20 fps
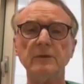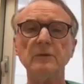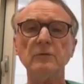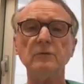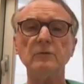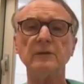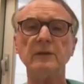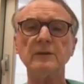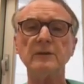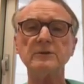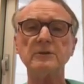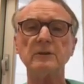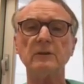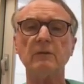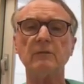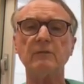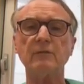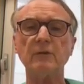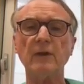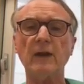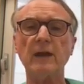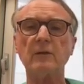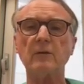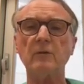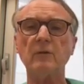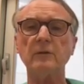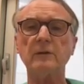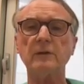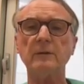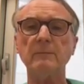usage of
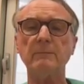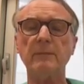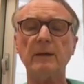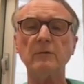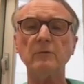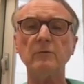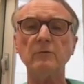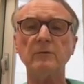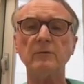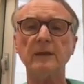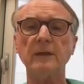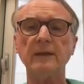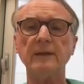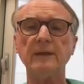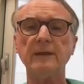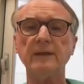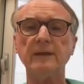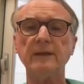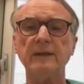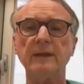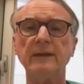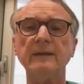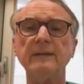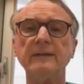drug-coated balloon in